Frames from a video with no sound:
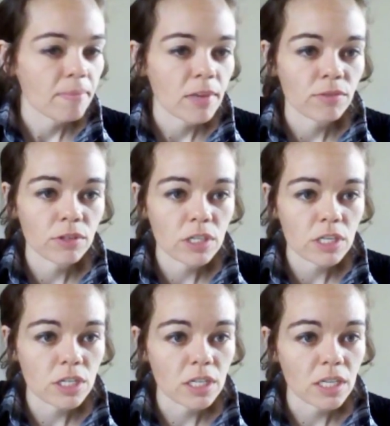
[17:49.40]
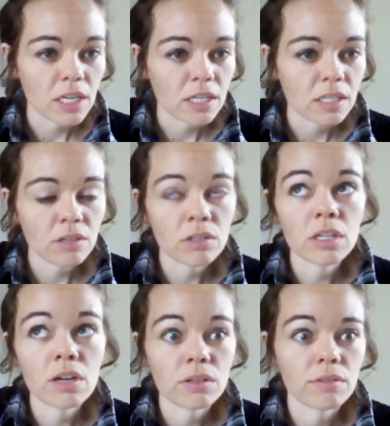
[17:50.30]
If you're teaching kids, there's
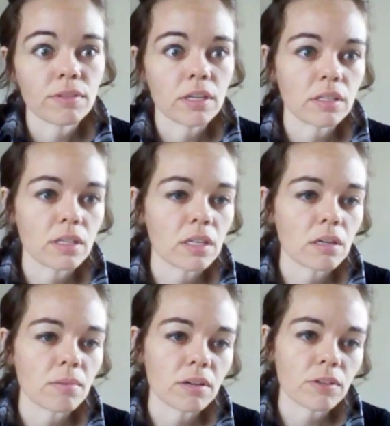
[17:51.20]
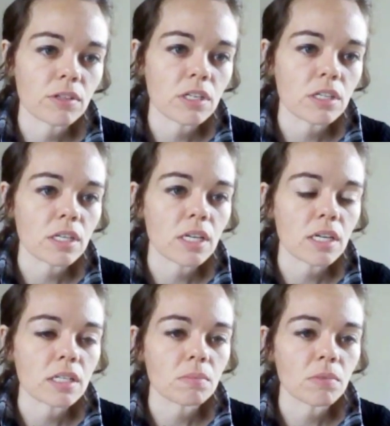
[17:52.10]
loads of things to think about if you're teaching
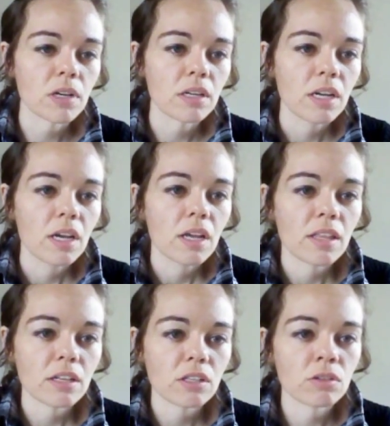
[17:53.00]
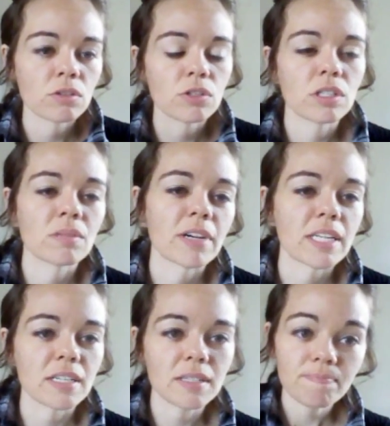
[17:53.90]
kids, but those are just some
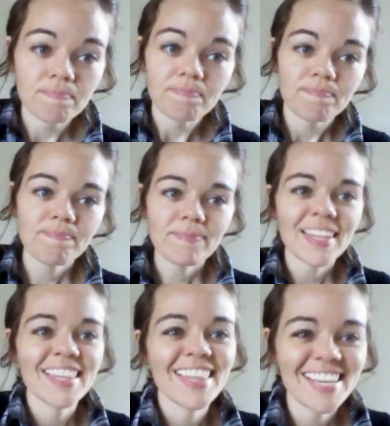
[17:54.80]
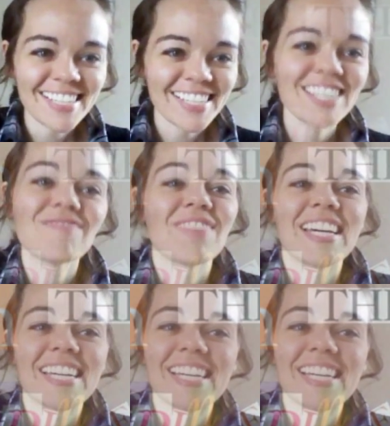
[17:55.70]
ideas. Thanks. Bye.